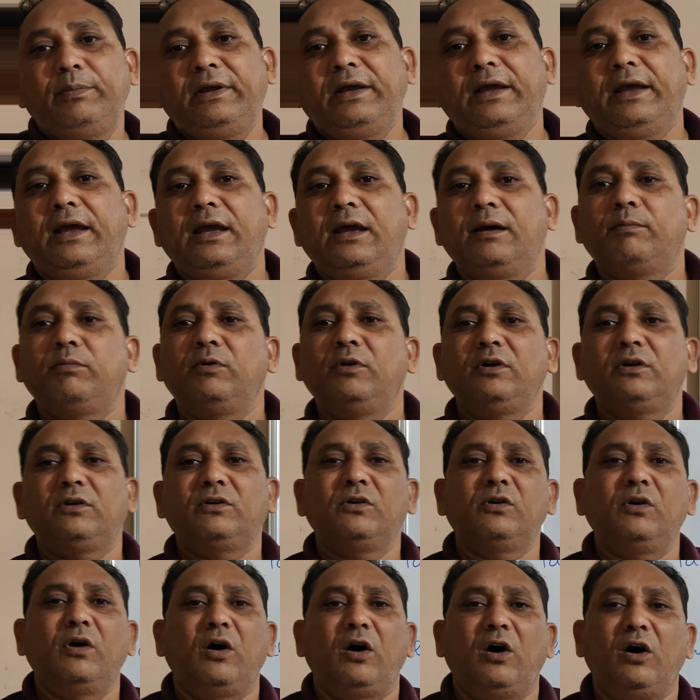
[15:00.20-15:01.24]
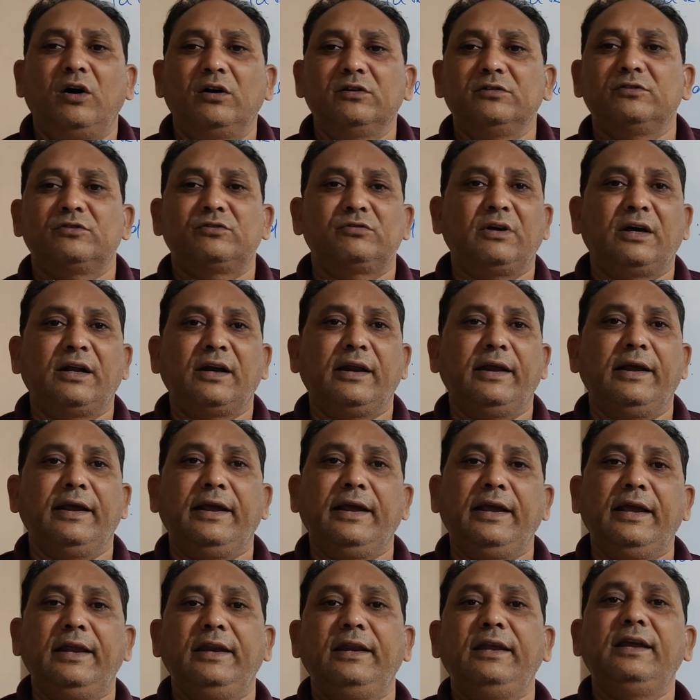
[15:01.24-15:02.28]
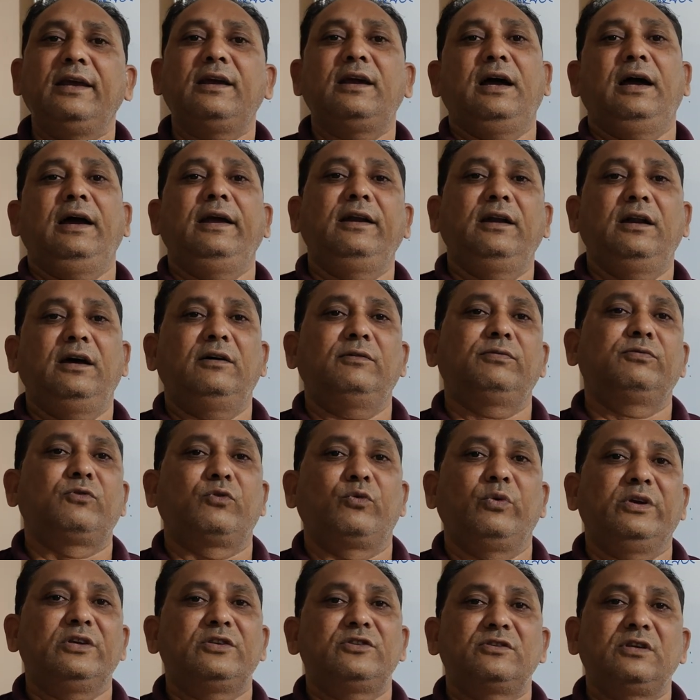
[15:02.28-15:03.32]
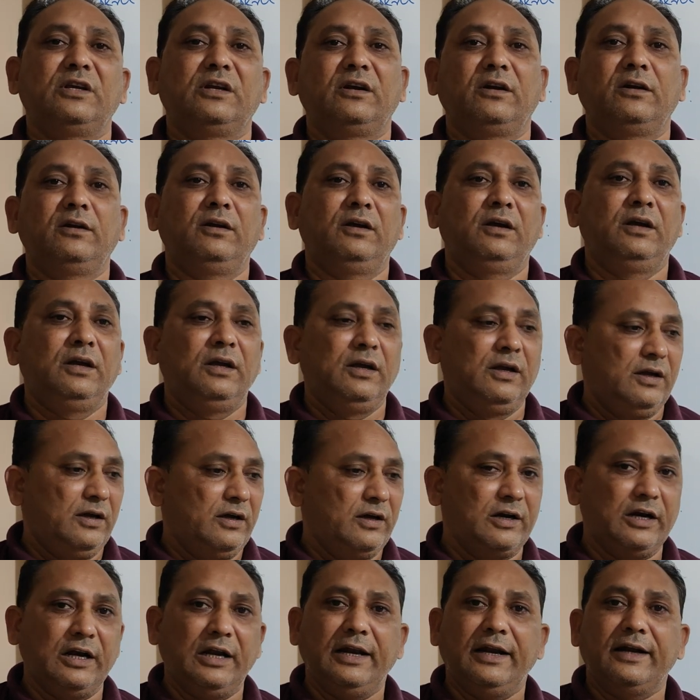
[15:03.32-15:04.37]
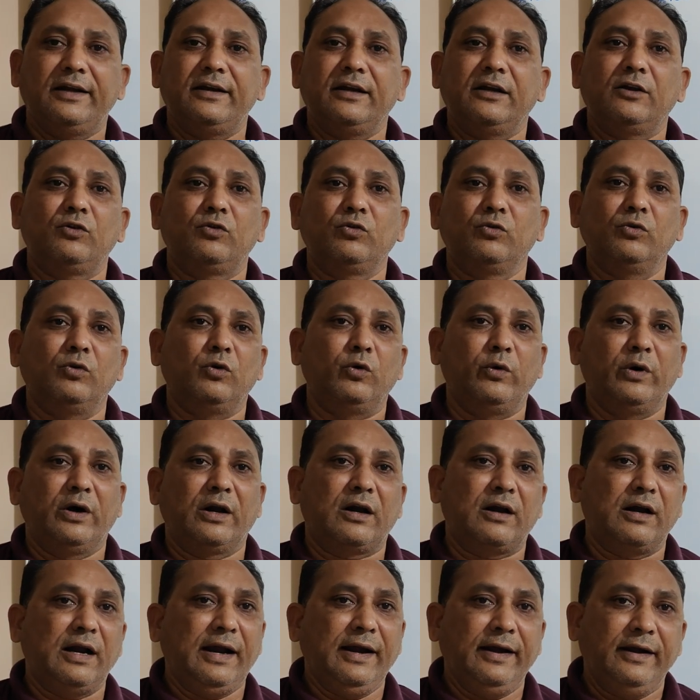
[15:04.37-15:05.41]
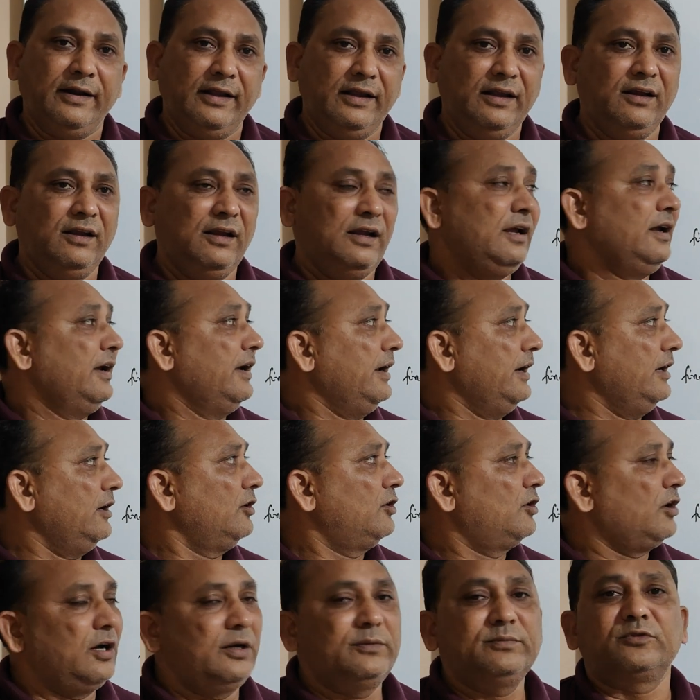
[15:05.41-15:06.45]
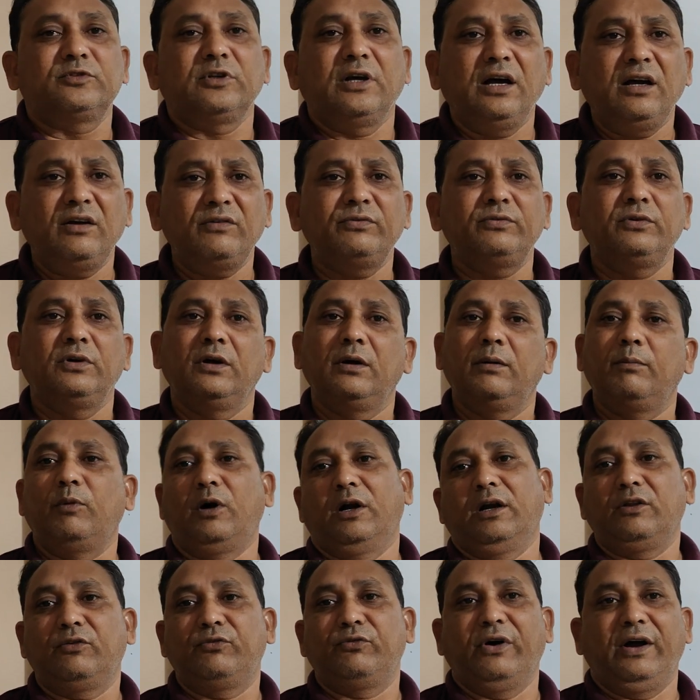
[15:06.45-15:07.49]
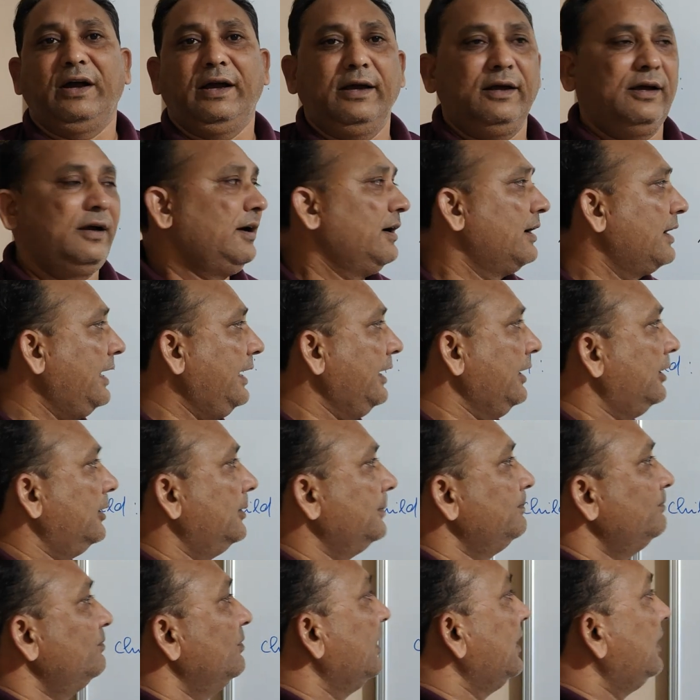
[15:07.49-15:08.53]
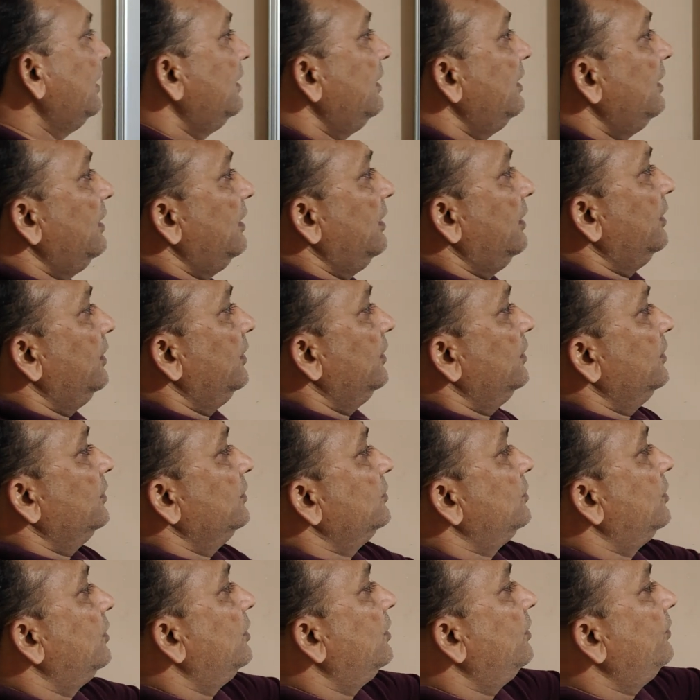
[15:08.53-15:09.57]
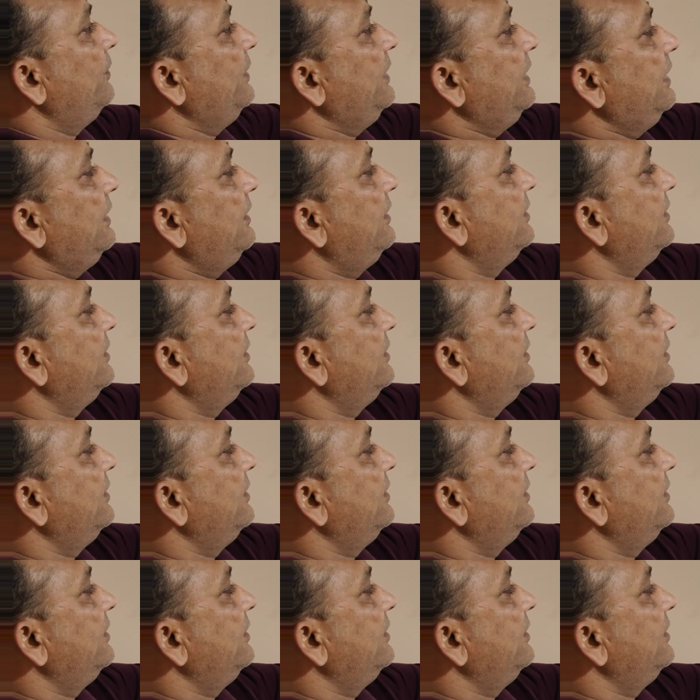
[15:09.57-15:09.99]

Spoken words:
be able to answer any kind of question related to overriding in terms of modifier, right? So we